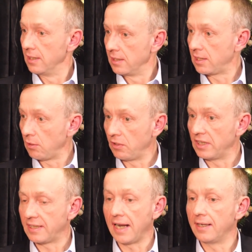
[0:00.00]

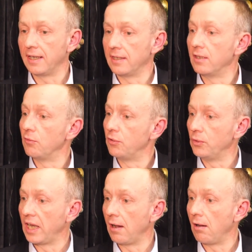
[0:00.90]
self-understanding of who
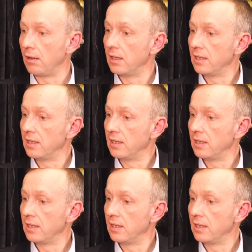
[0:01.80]
they are.